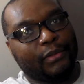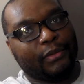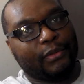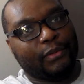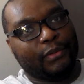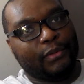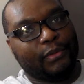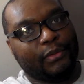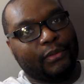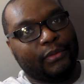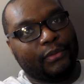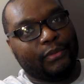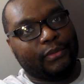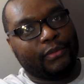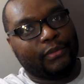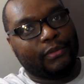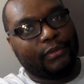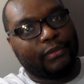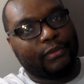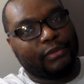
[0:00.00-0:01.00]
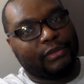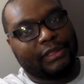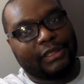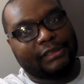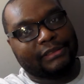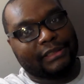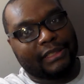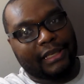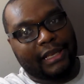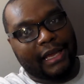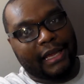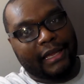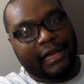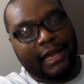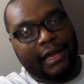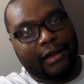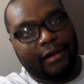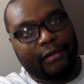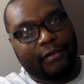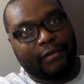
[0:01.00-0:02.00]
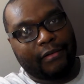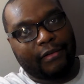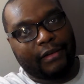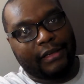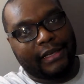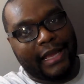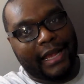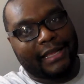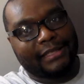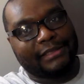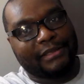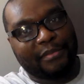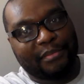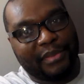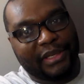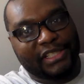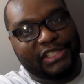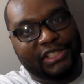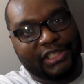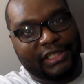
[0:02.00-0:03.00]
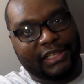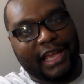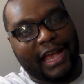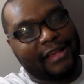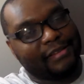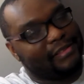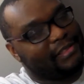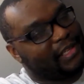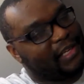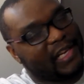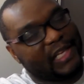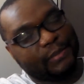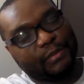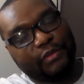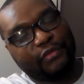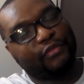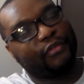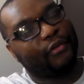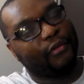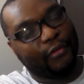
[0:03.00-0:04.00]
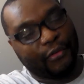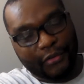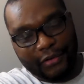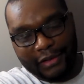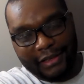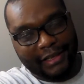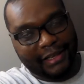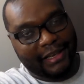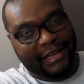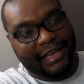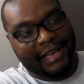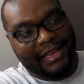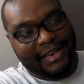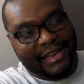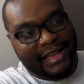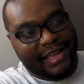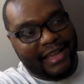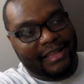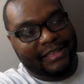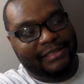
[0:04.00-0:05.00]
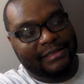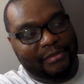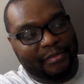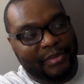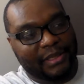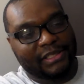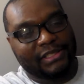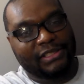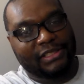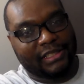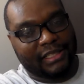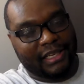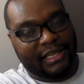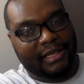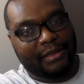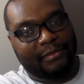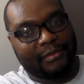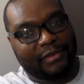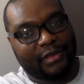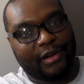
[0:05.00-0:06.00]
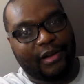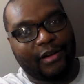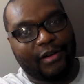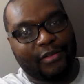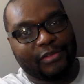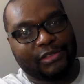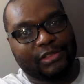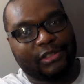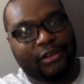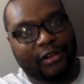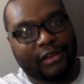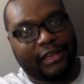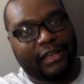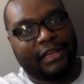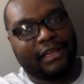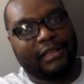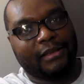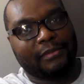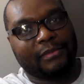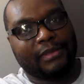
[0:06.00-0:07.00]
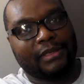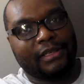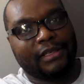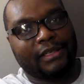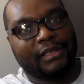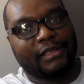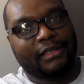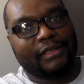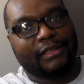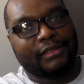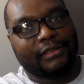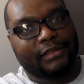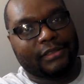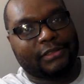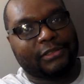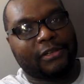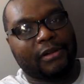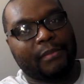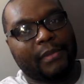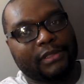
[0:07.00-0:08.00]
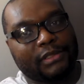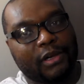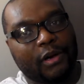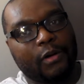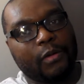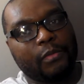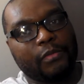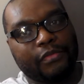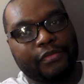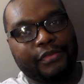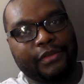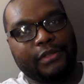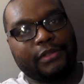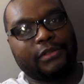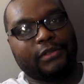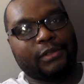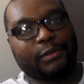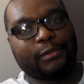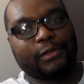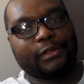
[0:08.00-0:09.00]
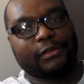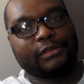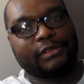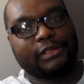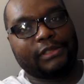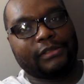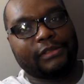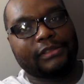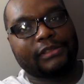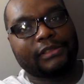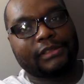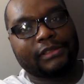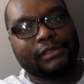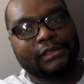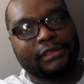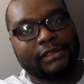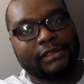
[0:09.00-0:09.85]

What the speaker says: who doesn't like how an exhibition, I said this before, an exhibition game, the All-Star game, determines home field in the World Series.